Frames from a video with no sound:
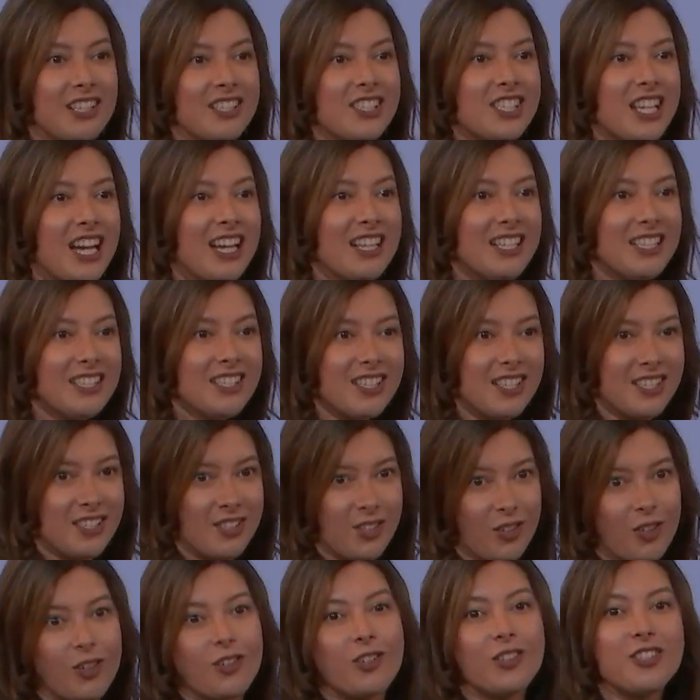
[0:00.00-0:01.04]
challenges
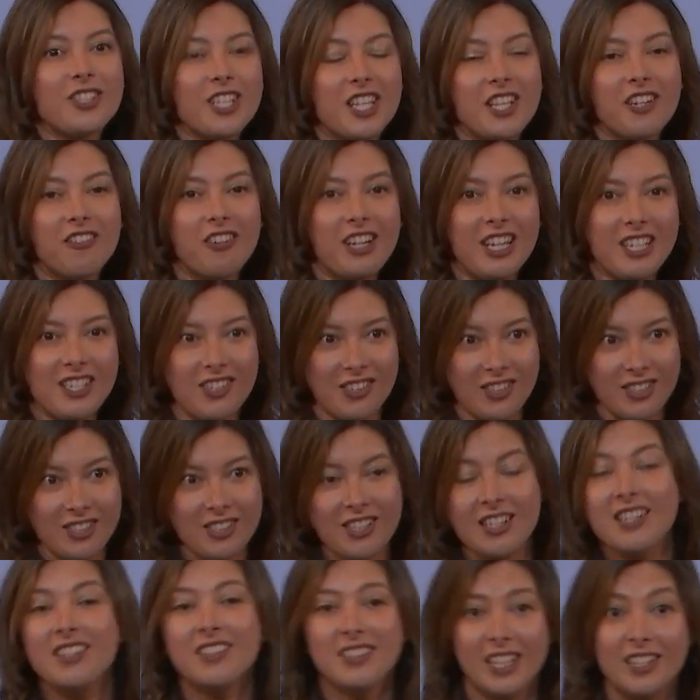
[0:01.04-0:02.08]
or considerations
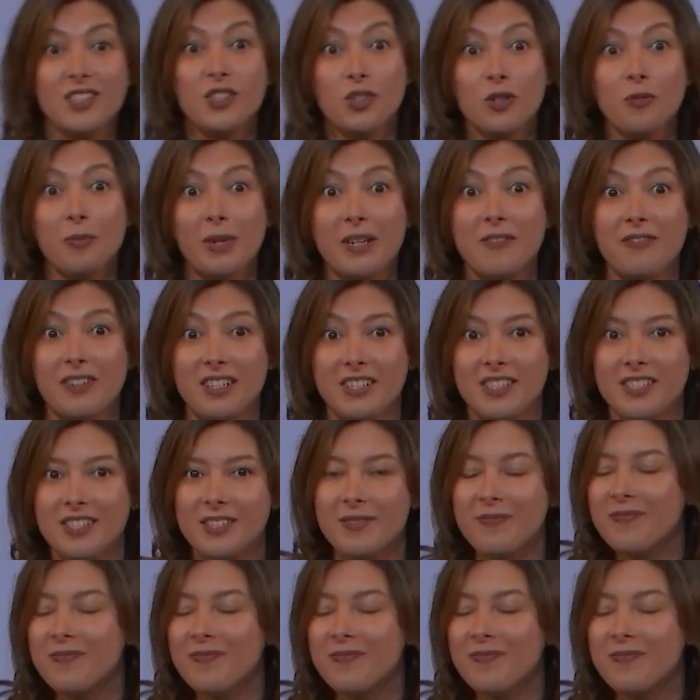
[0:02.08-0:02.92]
that you might face.